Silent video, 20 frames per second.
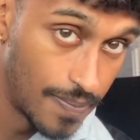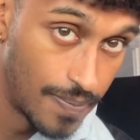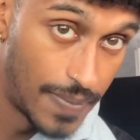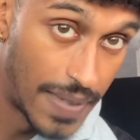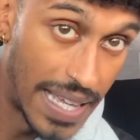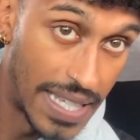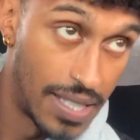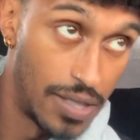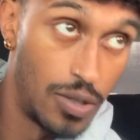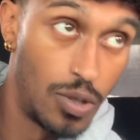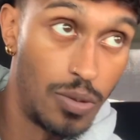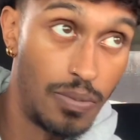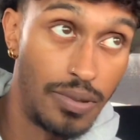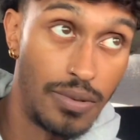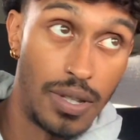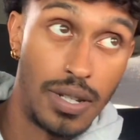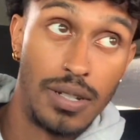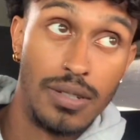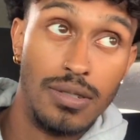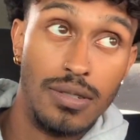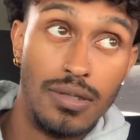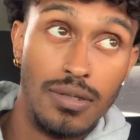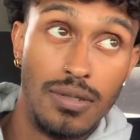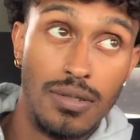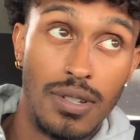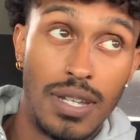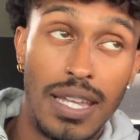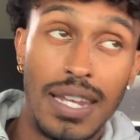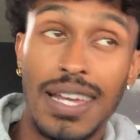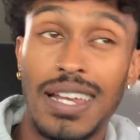that's a little blunt,
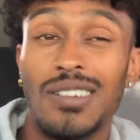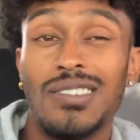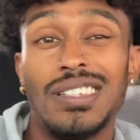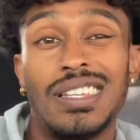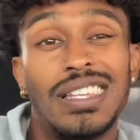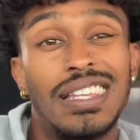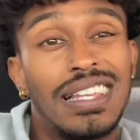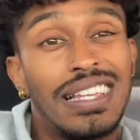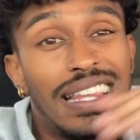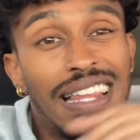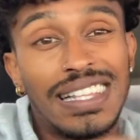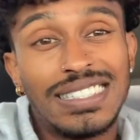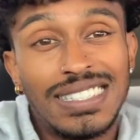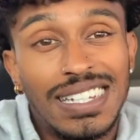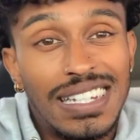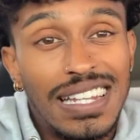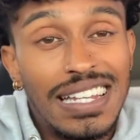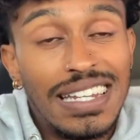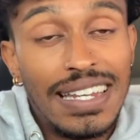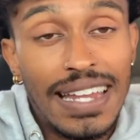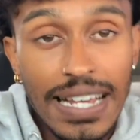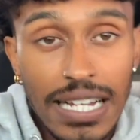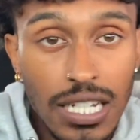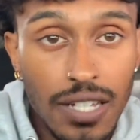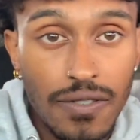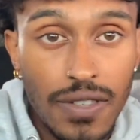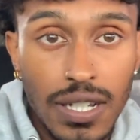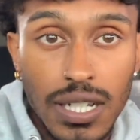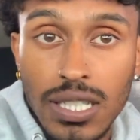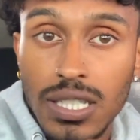and that's not a
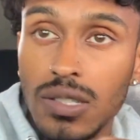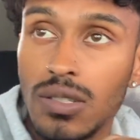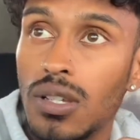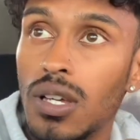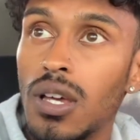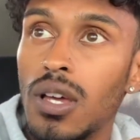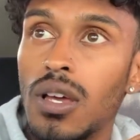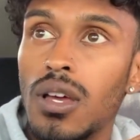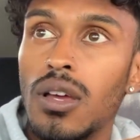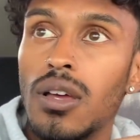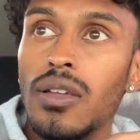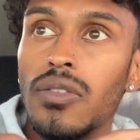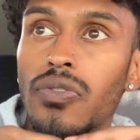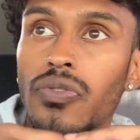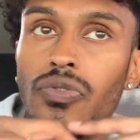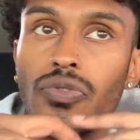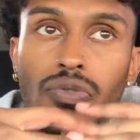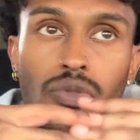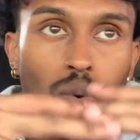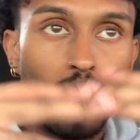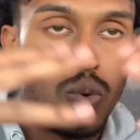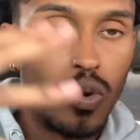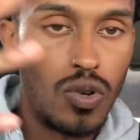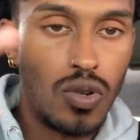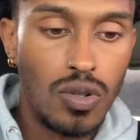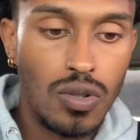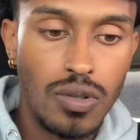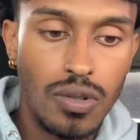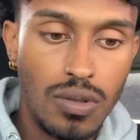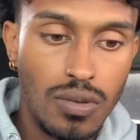negative thing, because the
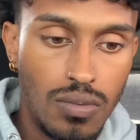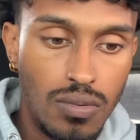world,